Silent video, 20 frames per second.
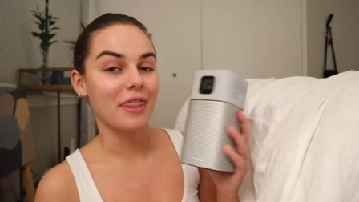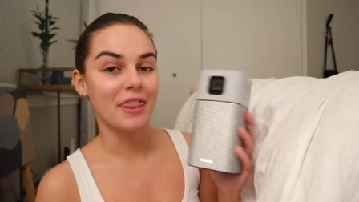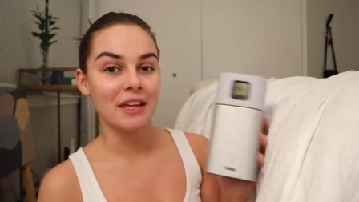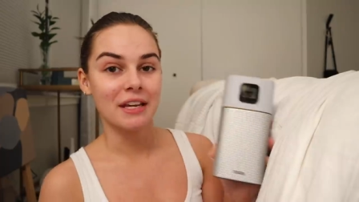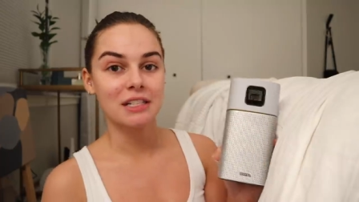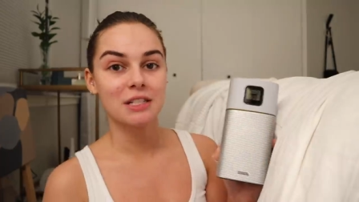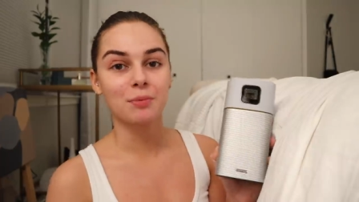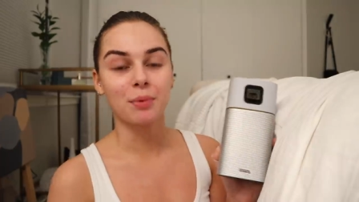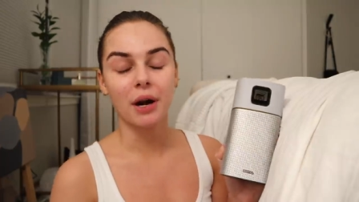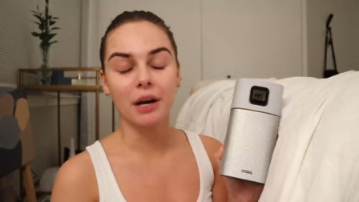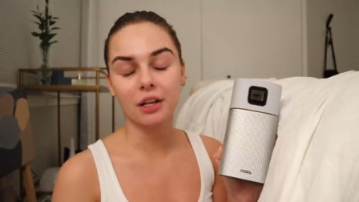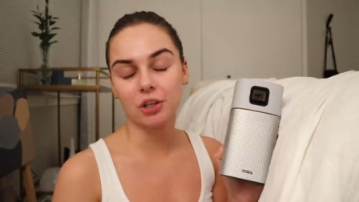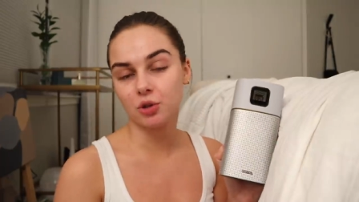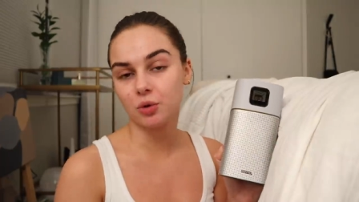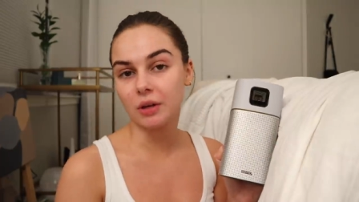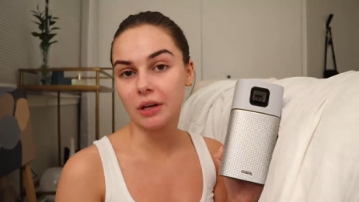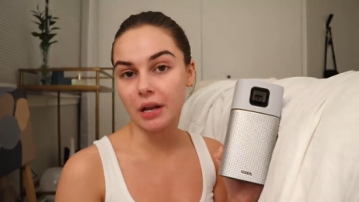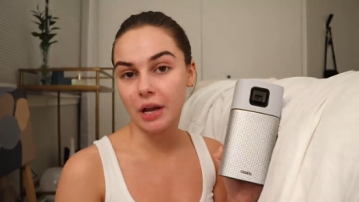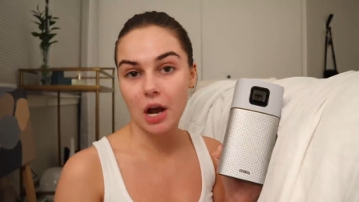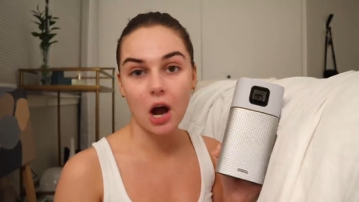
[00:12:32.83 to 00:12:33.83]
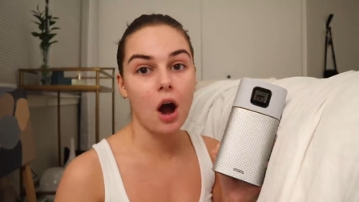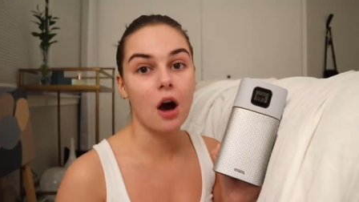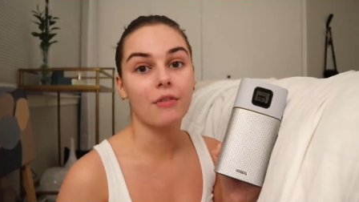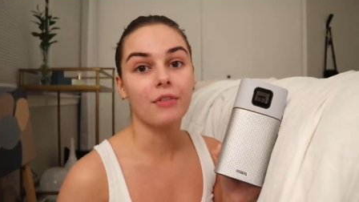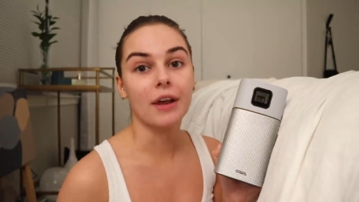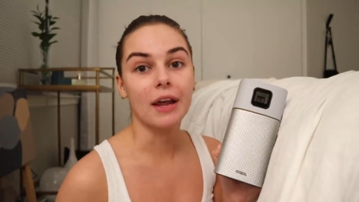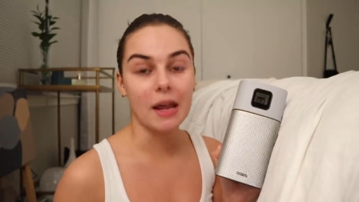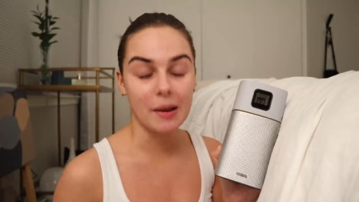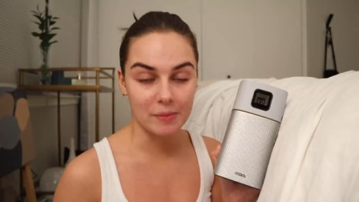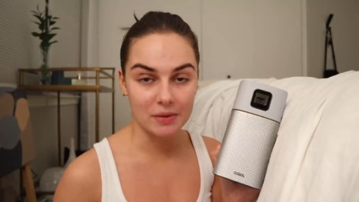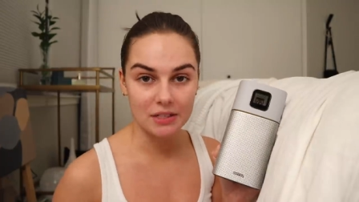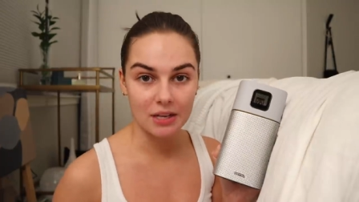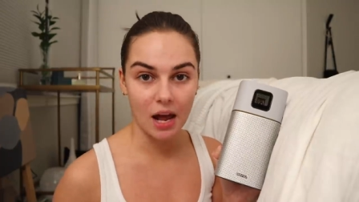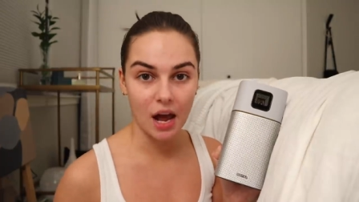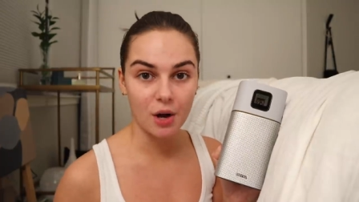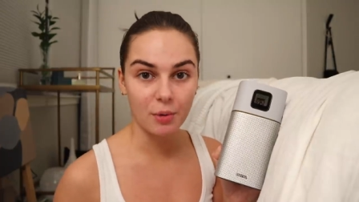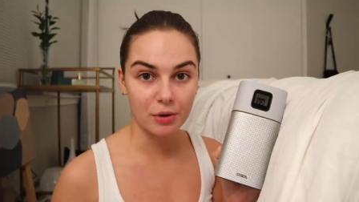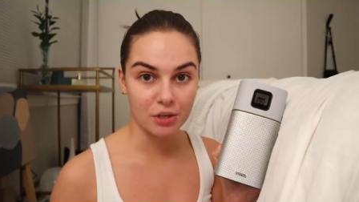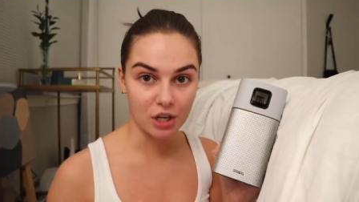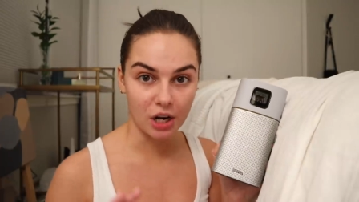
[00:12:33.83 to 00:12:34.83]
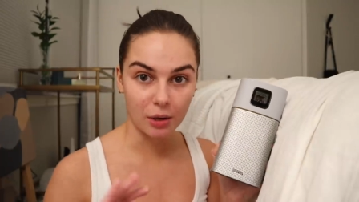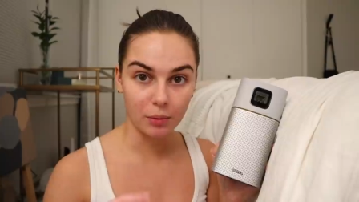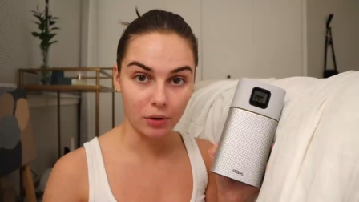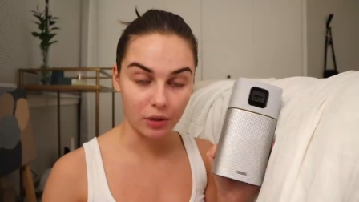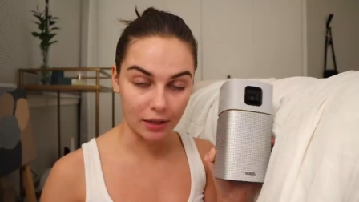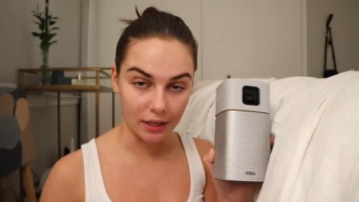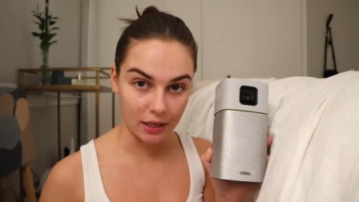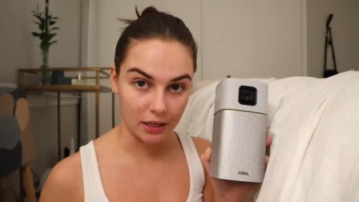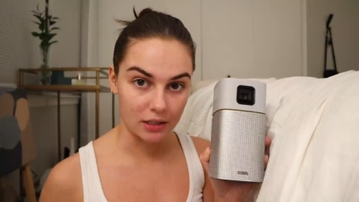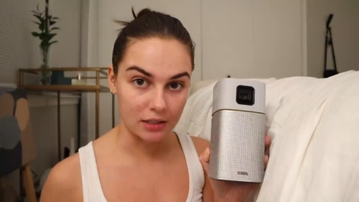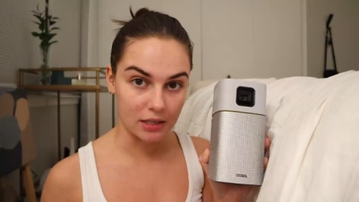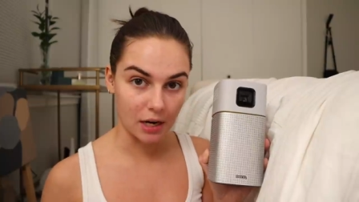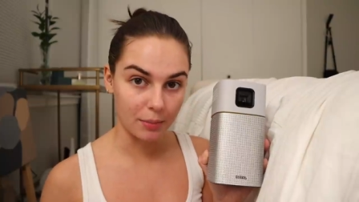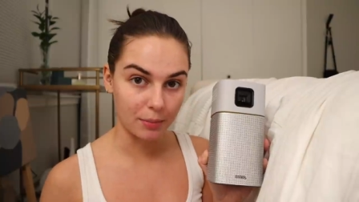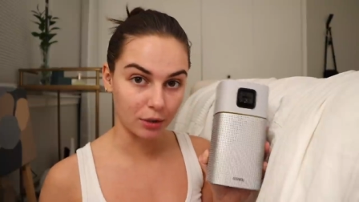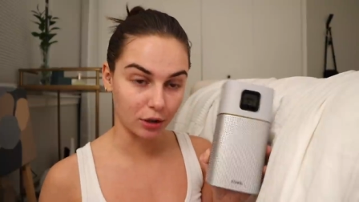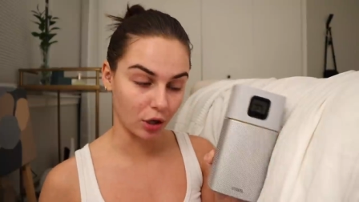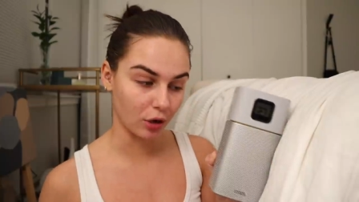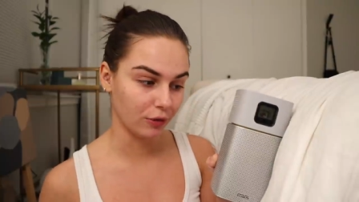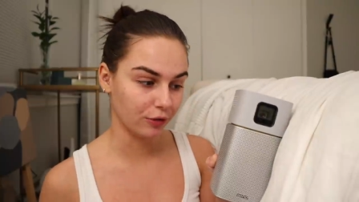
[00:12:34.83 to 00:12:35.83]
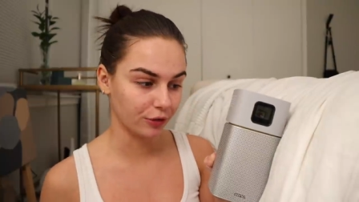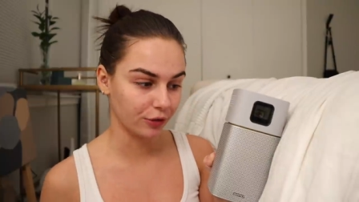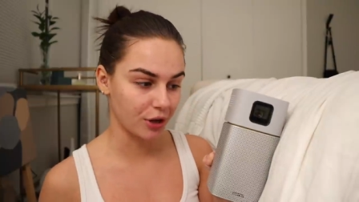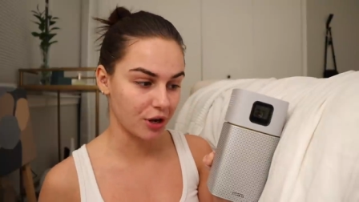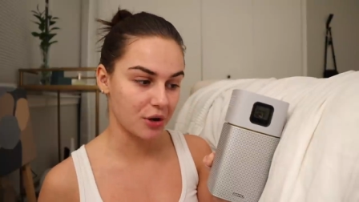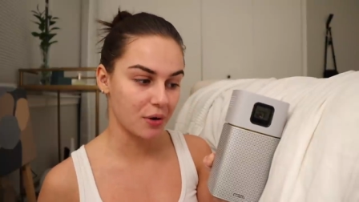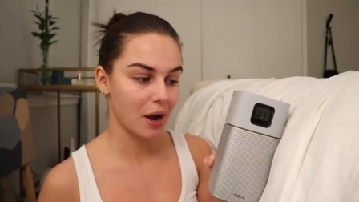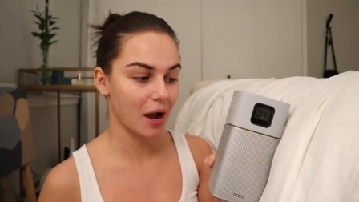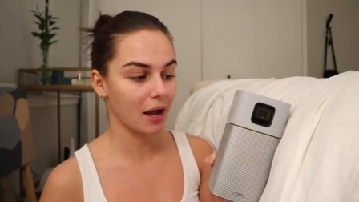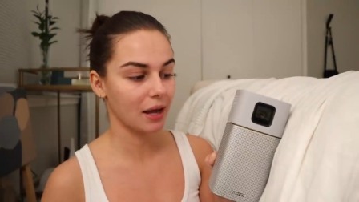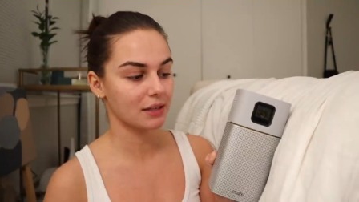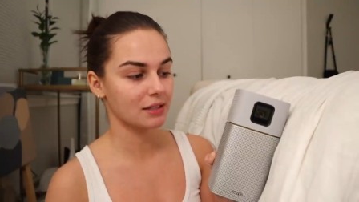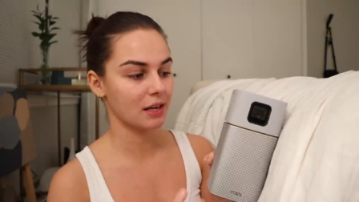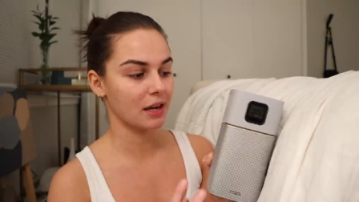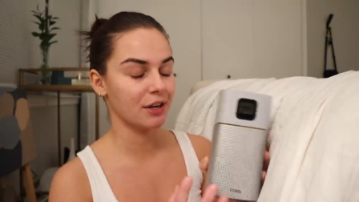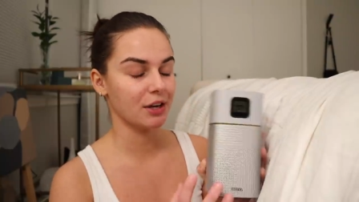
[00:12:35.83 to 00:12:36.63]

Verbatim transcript: This product you can get off Amazon, which I will link down below for you guys.